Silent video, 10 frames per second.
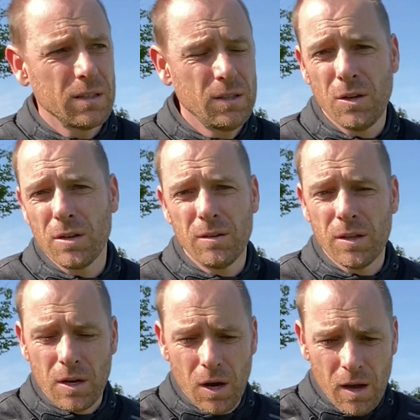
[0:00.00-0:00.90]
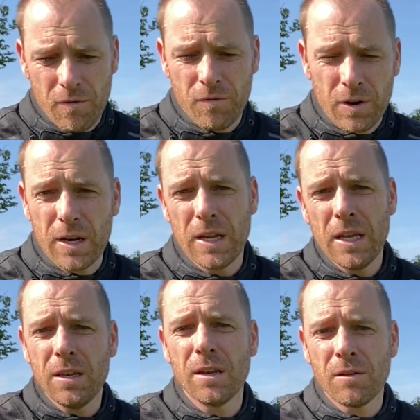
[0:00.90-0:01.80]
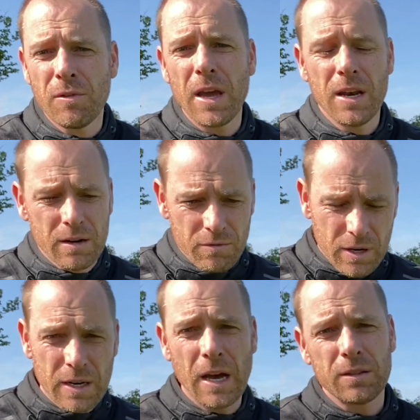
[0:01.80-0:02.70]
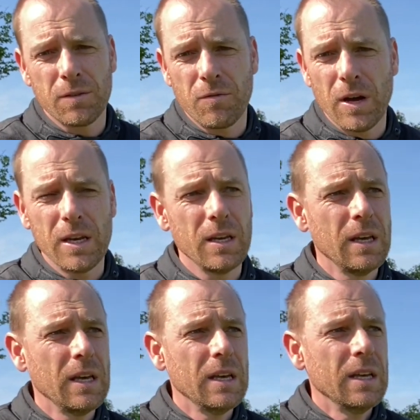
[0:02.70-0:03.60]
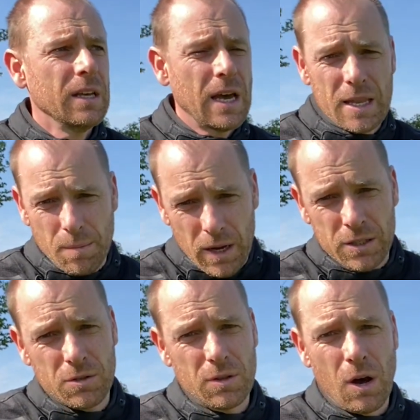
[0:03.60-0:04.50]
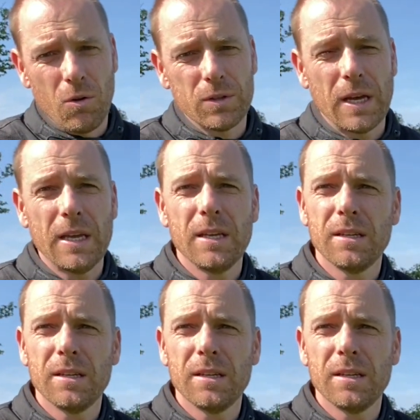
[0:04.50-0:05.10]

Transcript: You can, I've ridden in the rain and ridden out of rain, and the bike stood the whole day.